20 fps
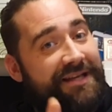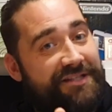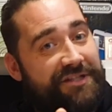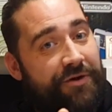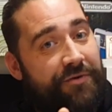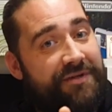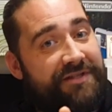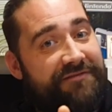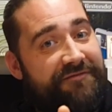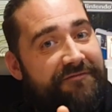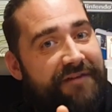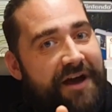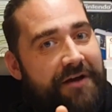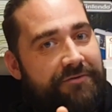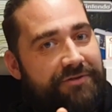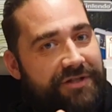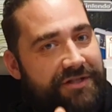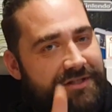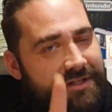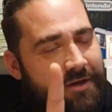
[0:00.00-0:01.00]
It's always in
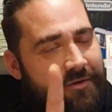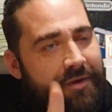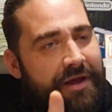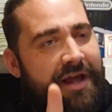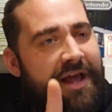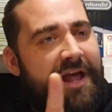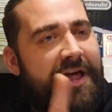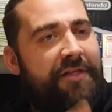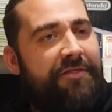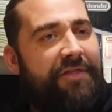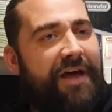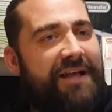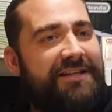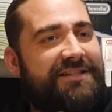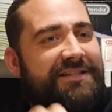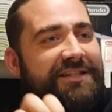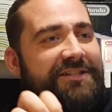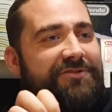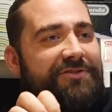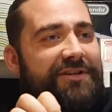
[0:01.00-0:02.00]
voucher, so
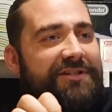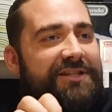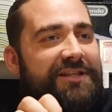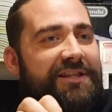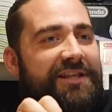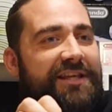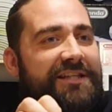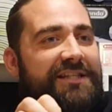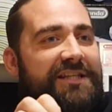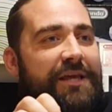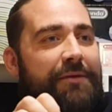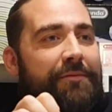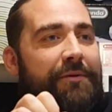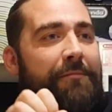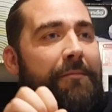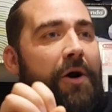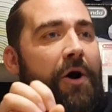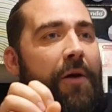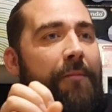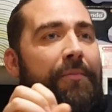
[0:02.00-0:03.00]
that's an interesting thing to keep in
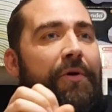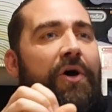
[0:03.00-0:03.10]
mind.